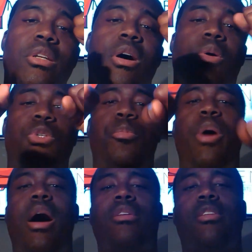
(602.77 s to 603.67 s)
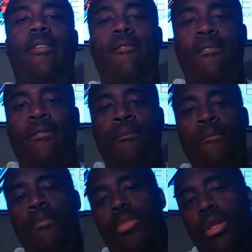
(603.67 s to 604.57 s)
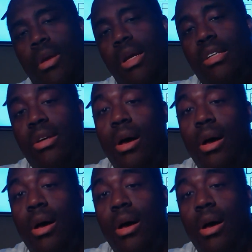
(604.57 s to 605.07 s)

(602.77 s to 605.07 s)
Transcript: Knuckles Boxing. And that's